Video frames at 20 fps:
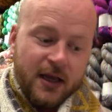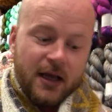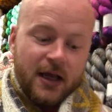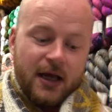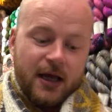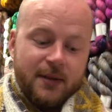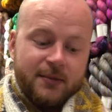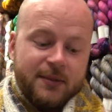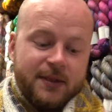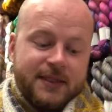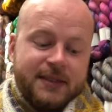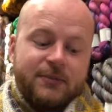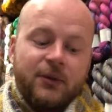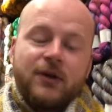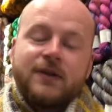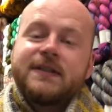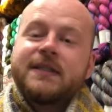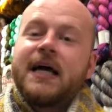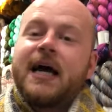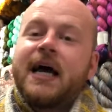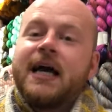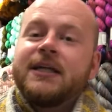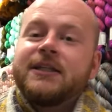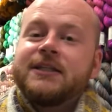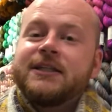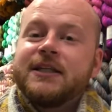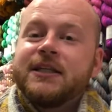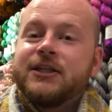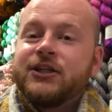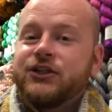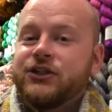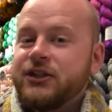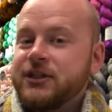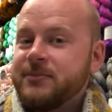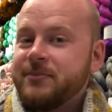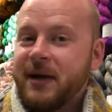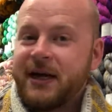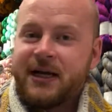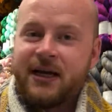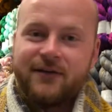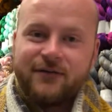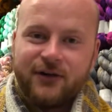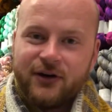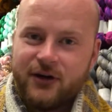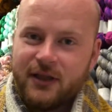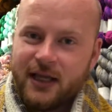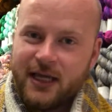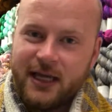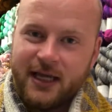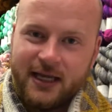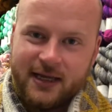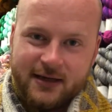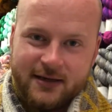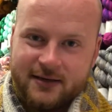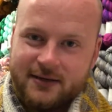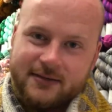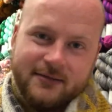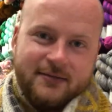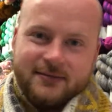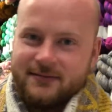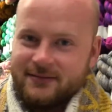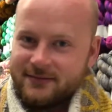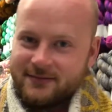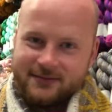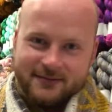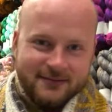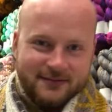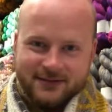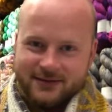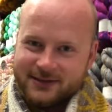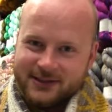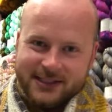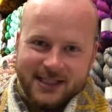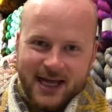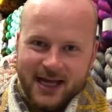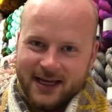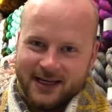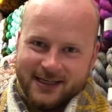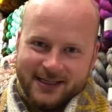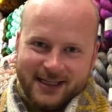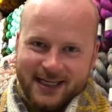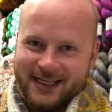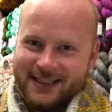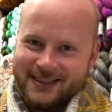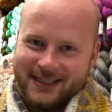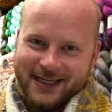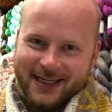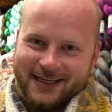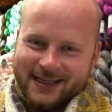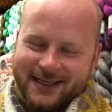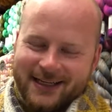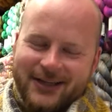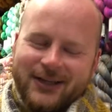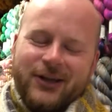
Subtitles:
The small size, you just bind off early and done, easy.